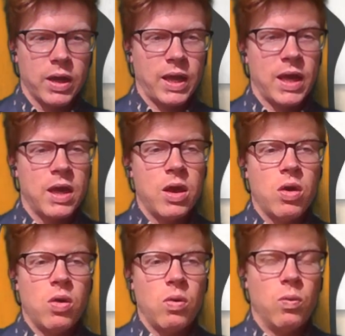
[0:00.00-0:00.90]
Okay,
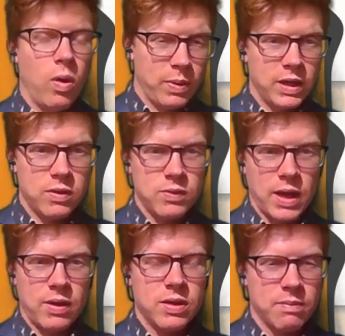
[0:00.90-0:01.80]
what we're going to
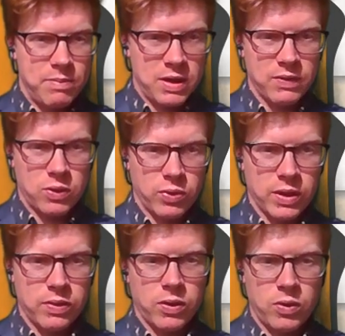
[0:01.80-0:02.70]
do now is a bit of a
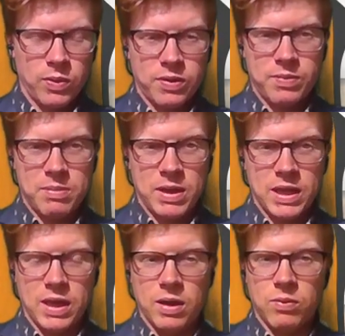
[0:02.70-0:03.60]
quiz. Who wants to be a
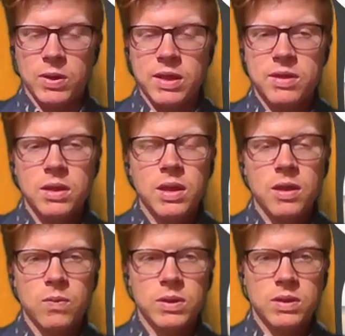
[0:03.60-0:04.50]
millionaire? When I did
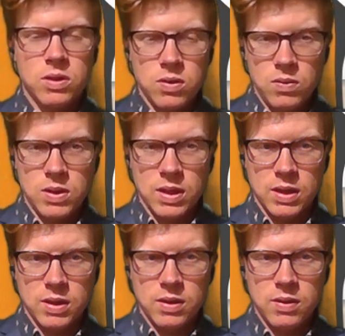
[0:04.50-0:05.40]
this with the
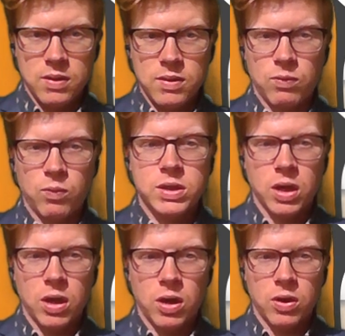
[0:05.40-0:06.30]
juniors, it
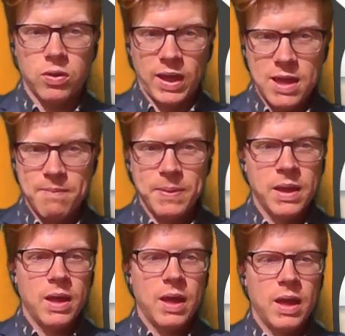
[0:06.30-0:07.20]
worked okay.
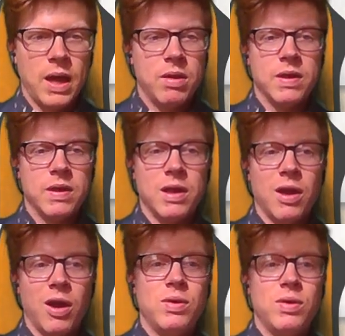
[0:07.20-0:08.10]
The
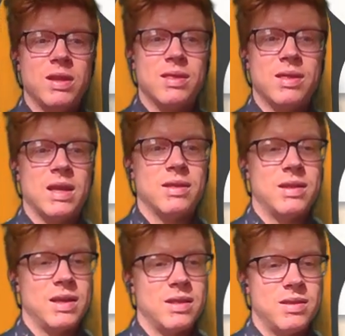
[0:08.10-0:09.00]
only thing
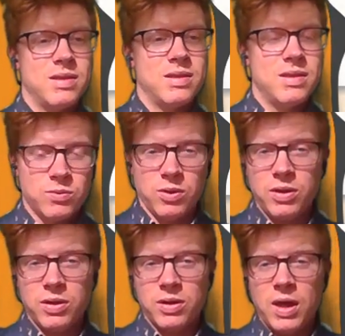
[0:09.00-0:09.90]
that didn't
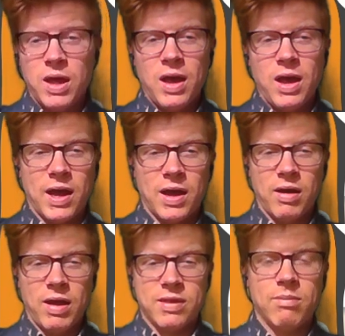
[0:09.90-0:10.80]
work
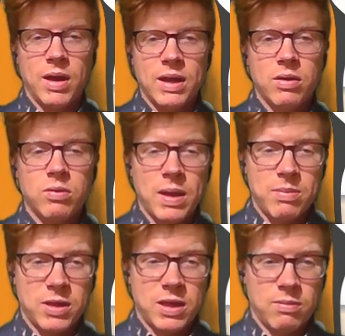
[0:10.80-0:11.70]
is that my little
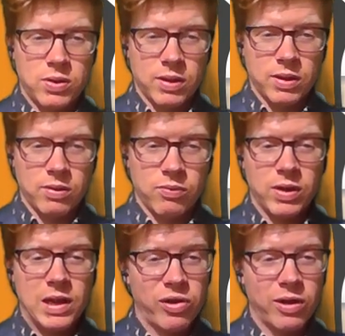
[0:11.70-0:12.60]
baby computer
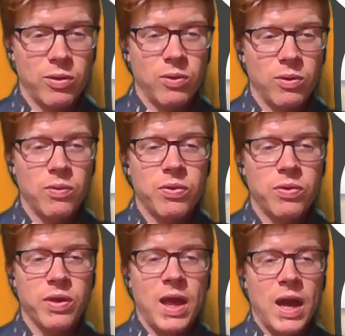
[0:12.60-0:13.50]
really struggles
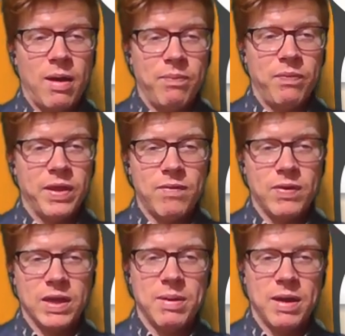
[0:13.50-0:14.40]

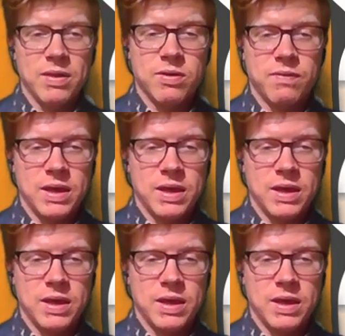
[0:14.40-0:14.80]
having a bunch of